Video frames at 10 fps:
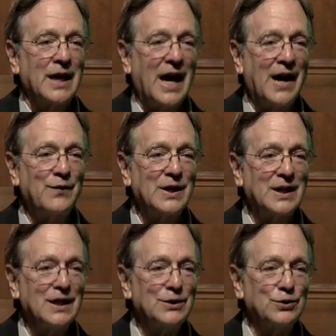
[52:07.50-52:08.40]

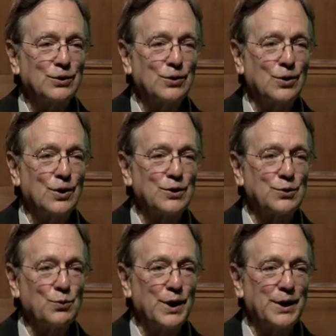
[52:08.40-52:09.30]
intercourse
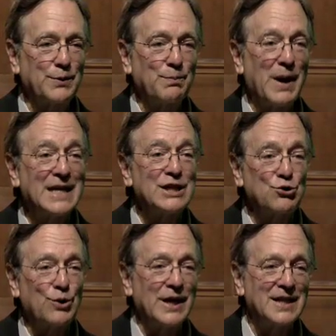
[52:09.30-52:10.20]
with
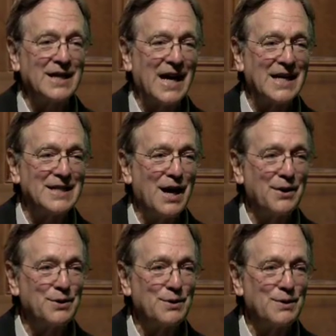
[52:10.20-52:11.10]
penetrating
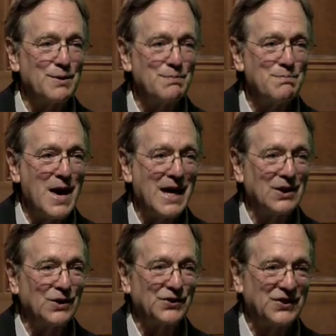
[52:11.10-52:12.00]
another
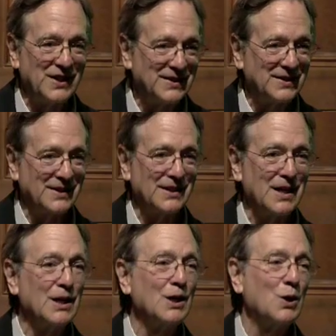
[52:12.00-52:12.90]
male citizen
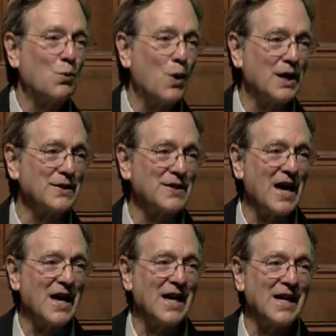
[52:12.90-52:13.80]
was
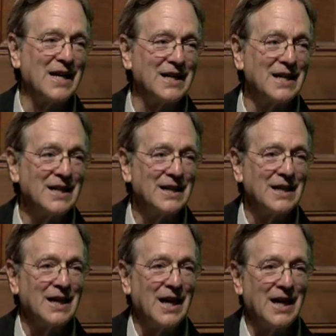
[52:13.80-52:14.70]
an
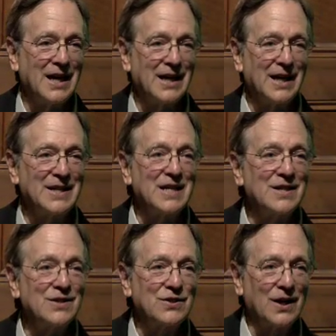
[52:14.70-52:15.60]

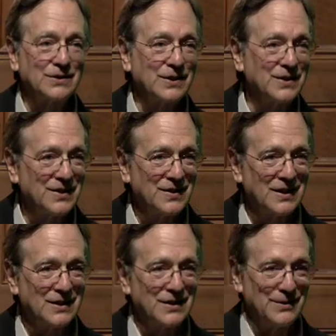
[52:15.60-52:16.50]
insult to the
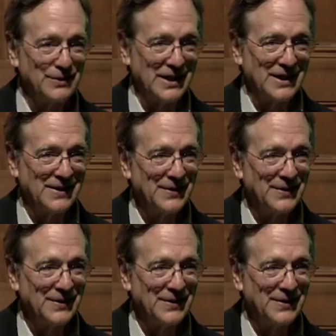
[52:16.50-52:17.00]
citizenry.